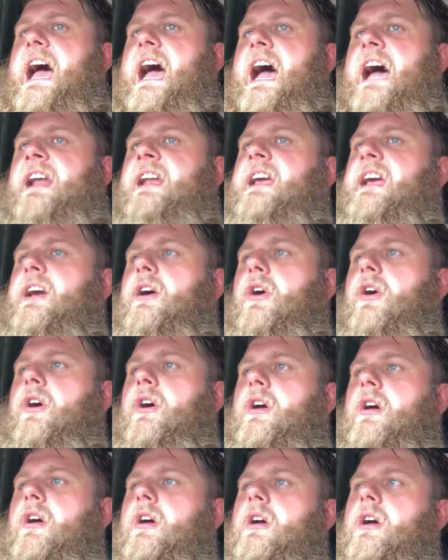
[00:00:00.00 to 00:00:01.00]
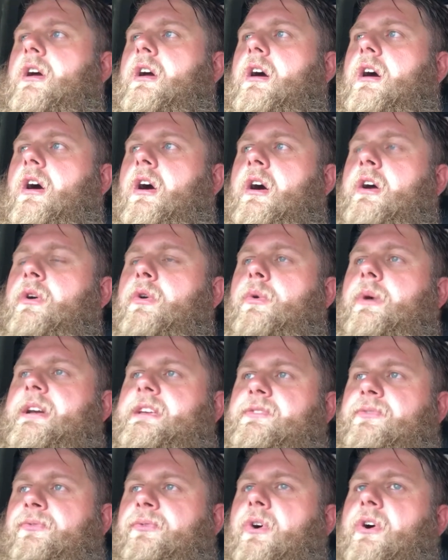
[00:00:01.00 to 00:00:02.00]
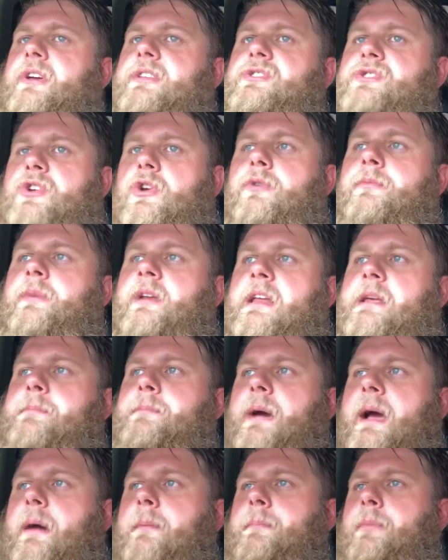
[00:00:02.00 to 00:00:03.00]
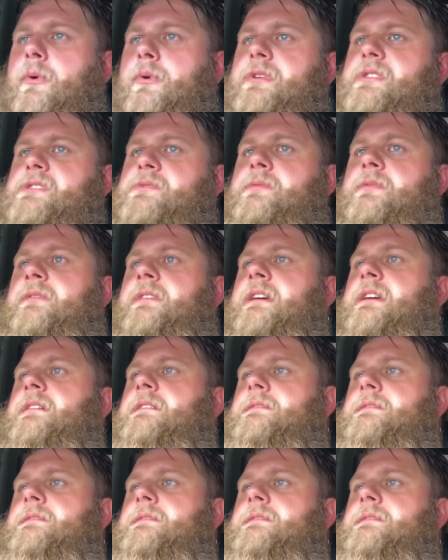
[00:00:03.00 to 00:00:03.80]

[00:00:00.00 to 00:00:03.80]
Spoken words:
and I always find too many bad points with it.